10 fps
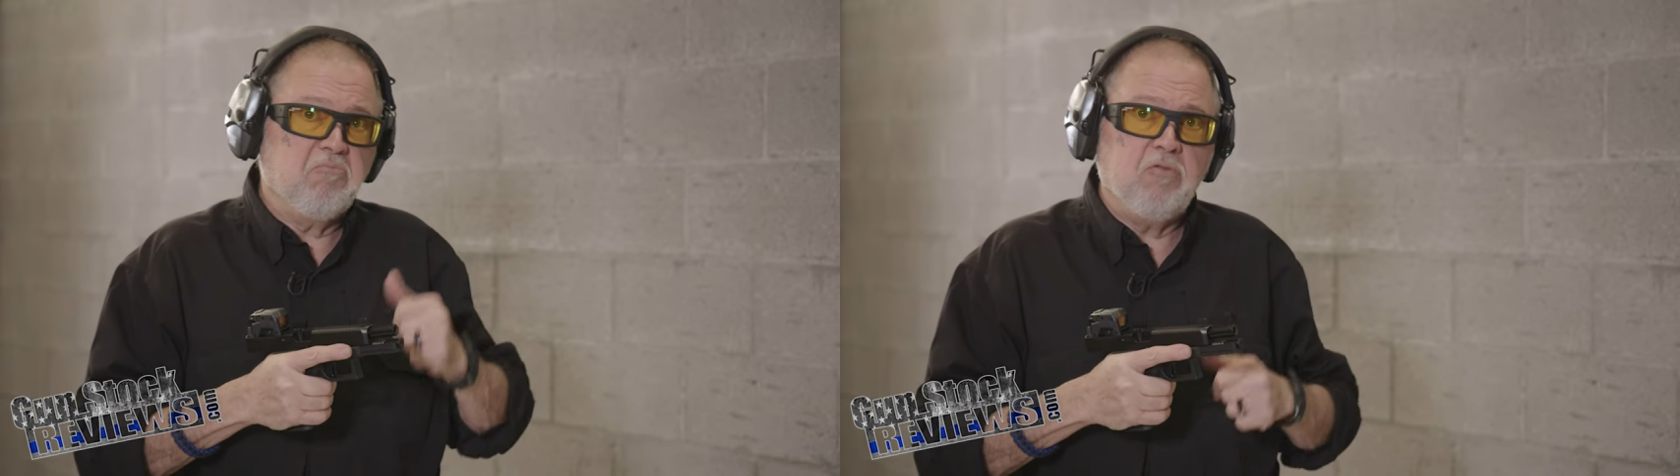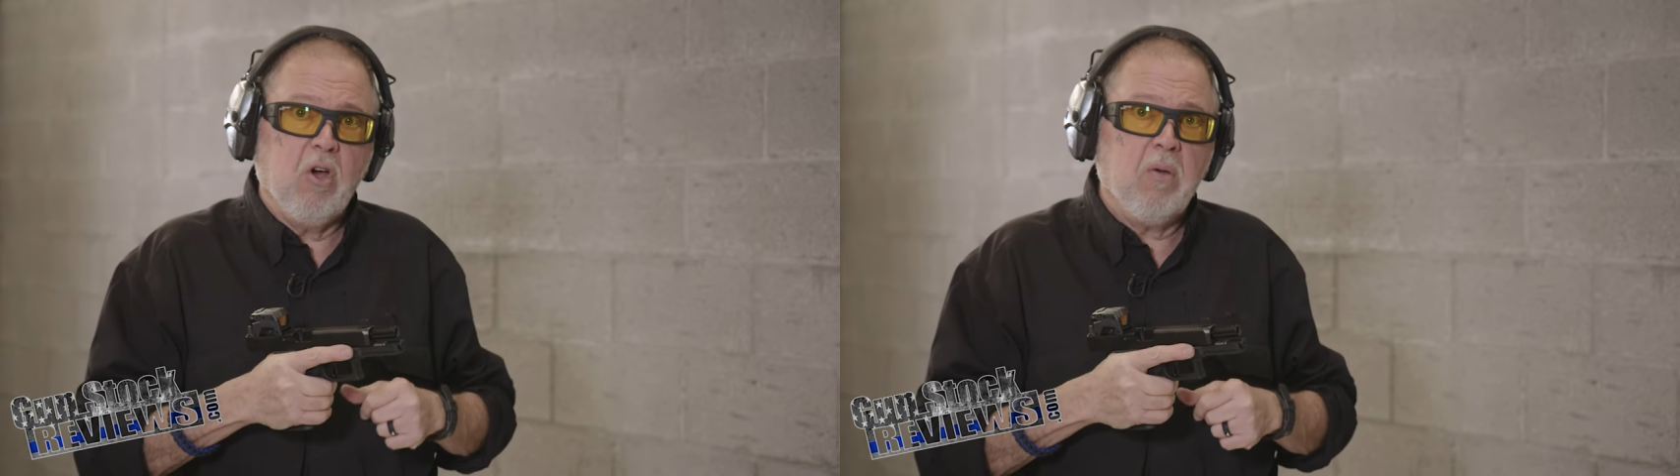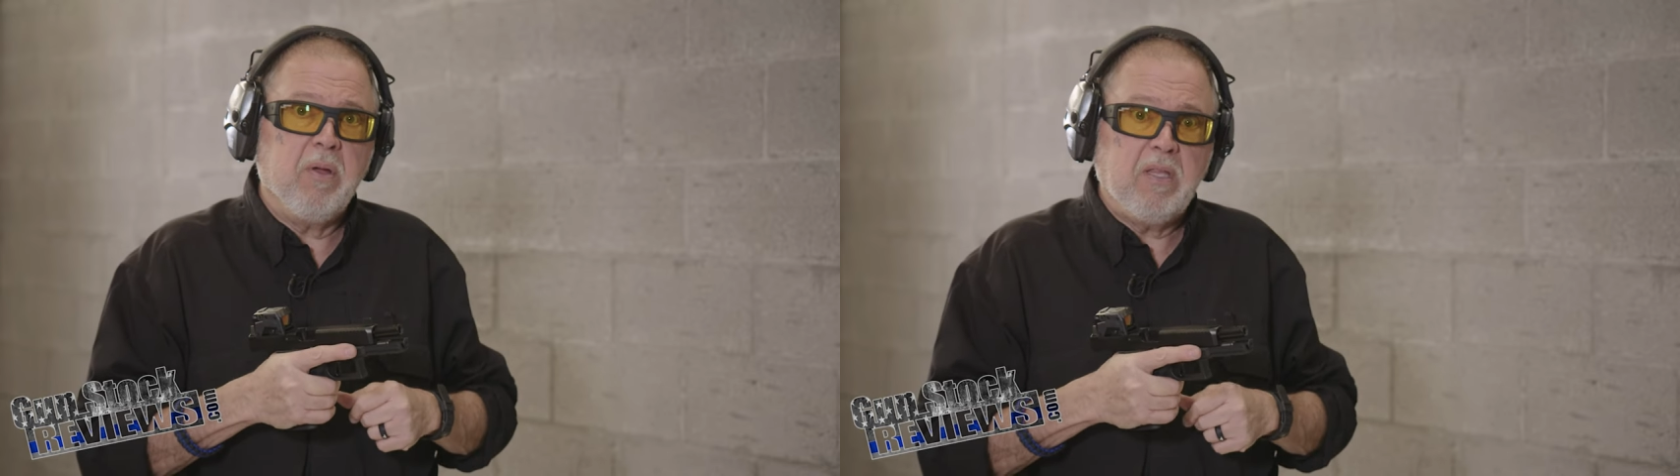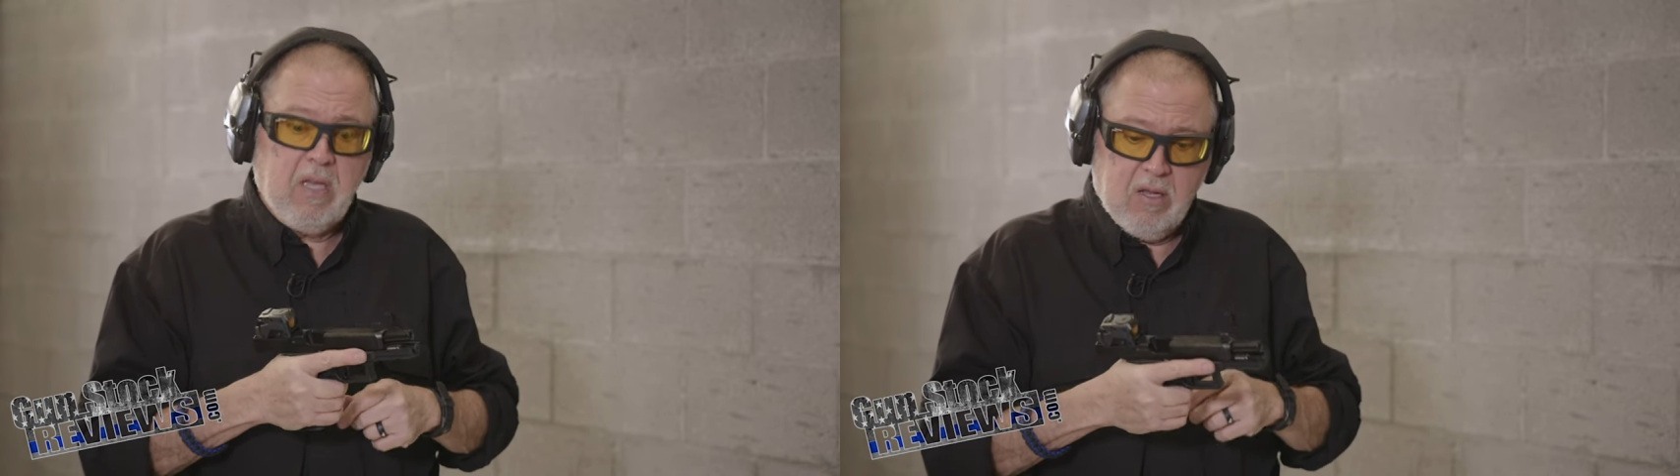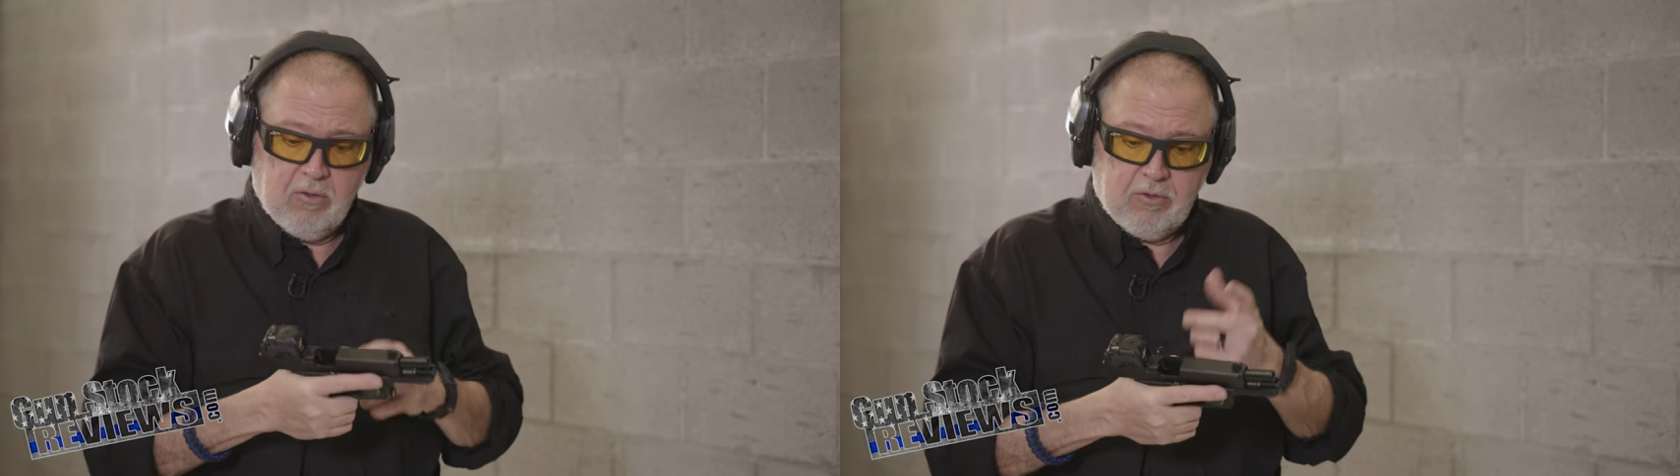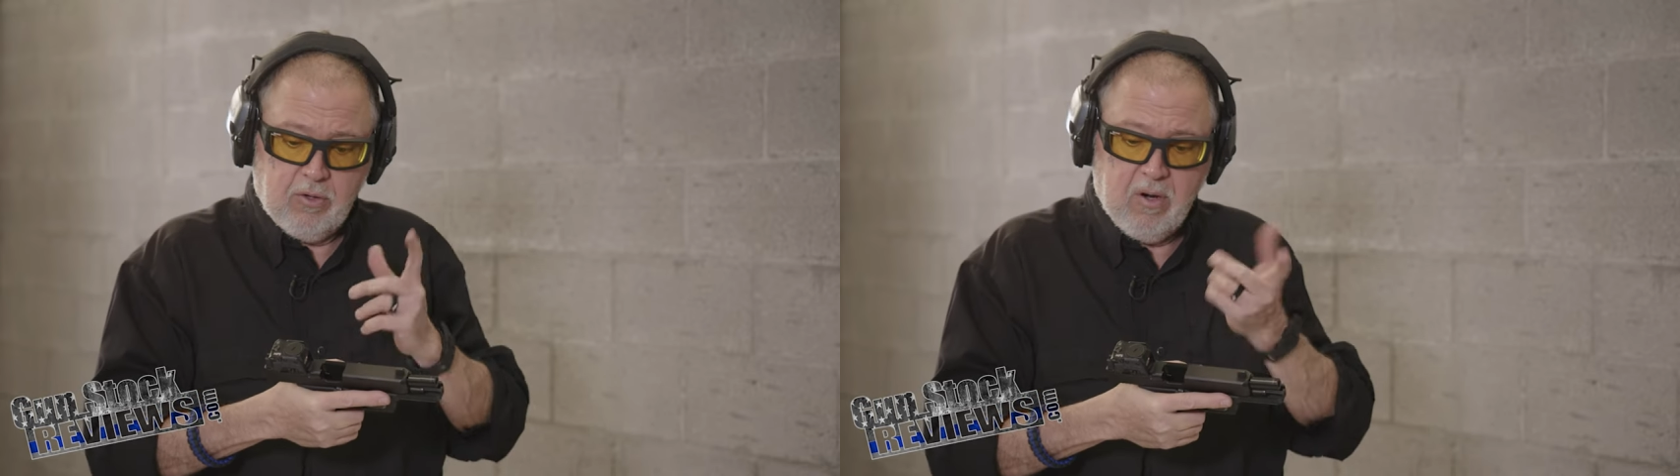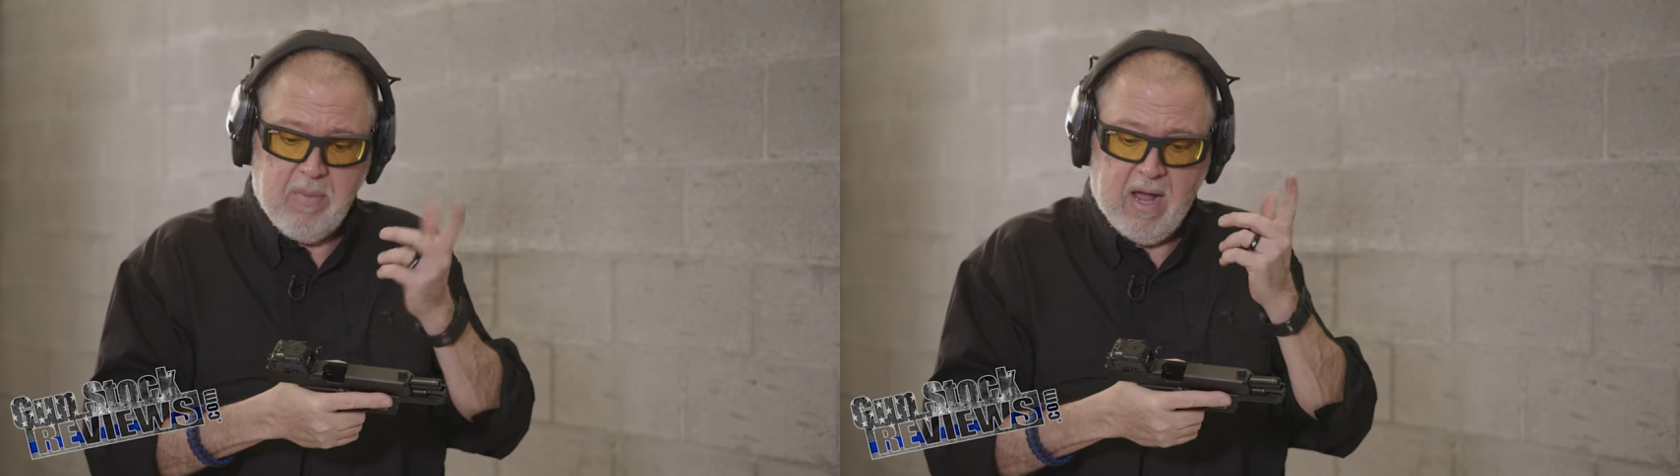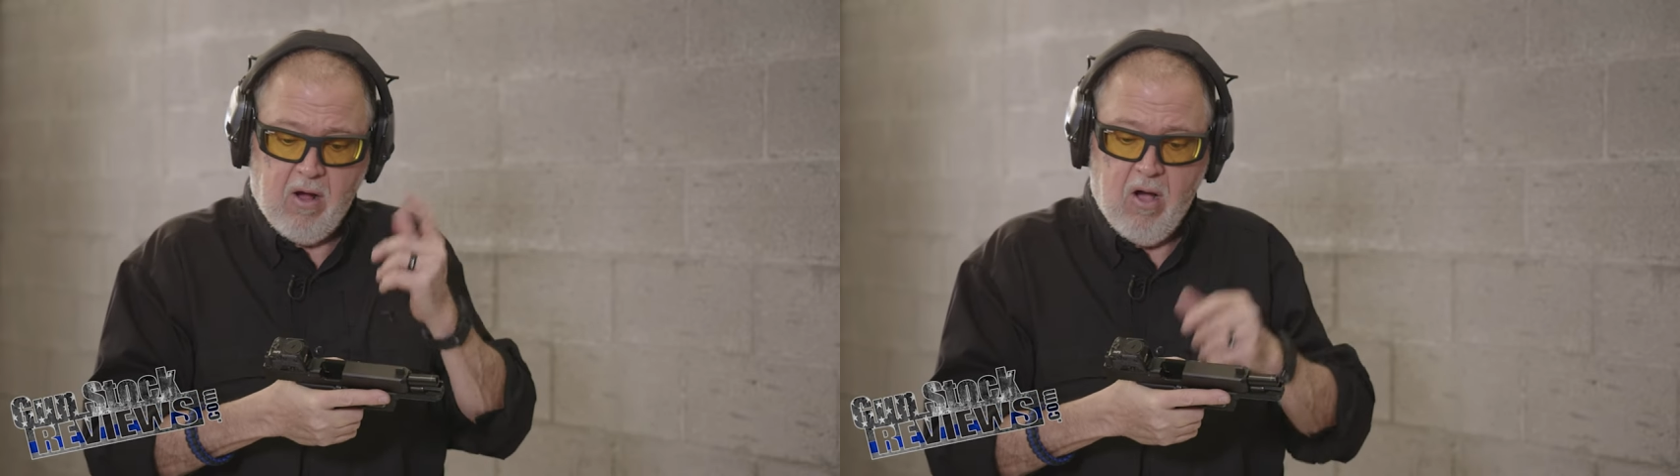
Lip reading: Not a big deal, turn it back